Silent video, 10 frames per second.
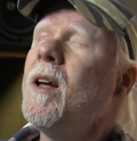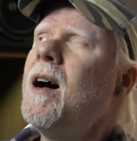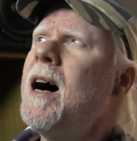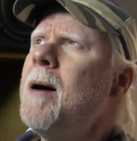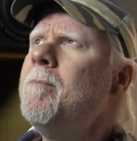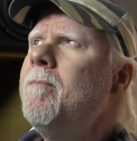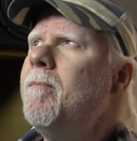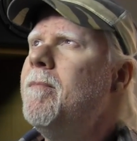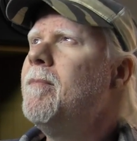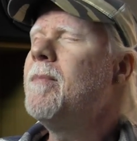Um,
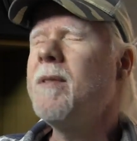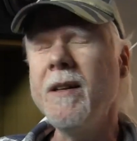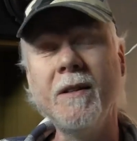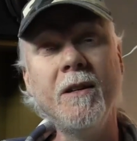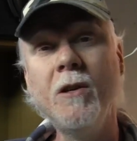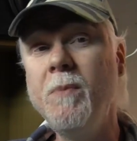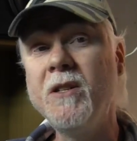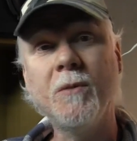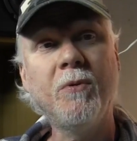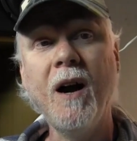you'd be
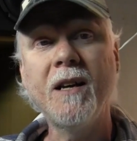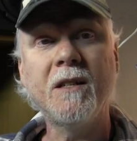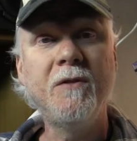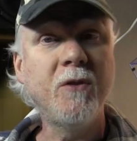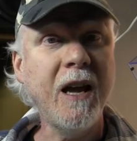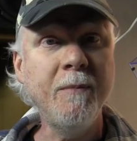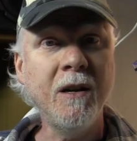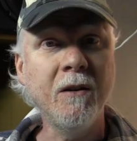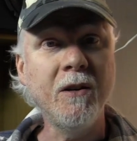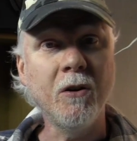surprised. If you came
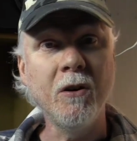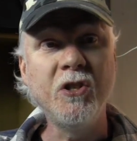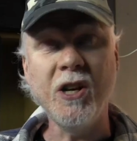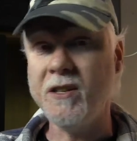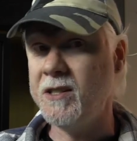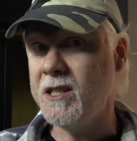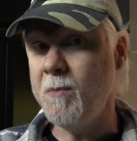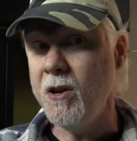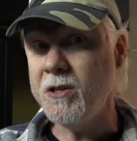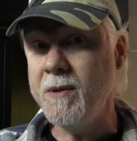here and heard just the
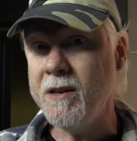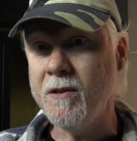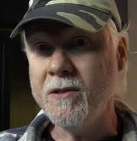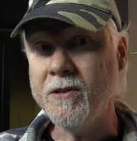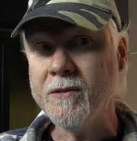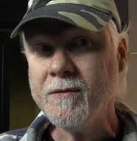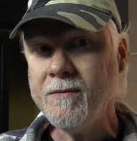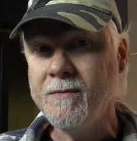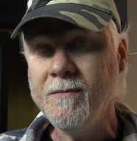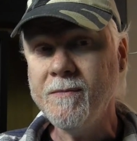small speakers,
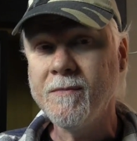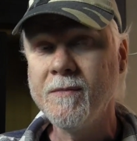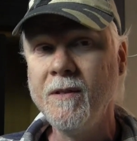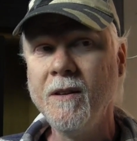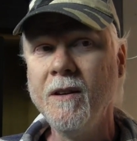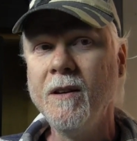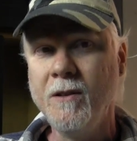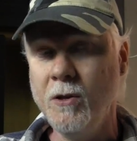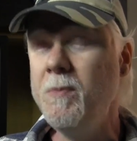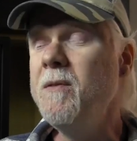
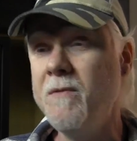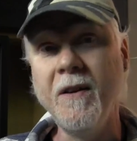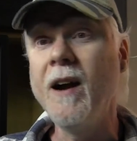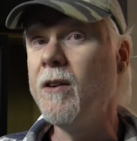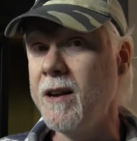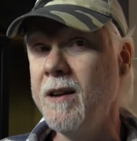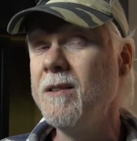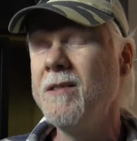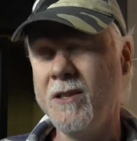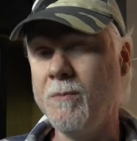you'd be very
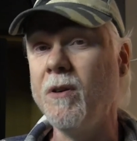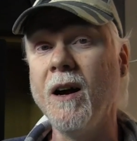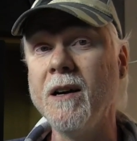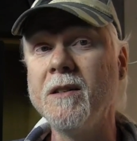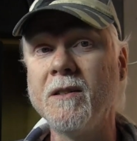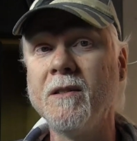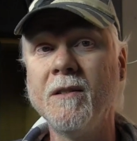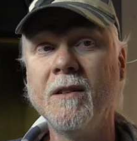surprised.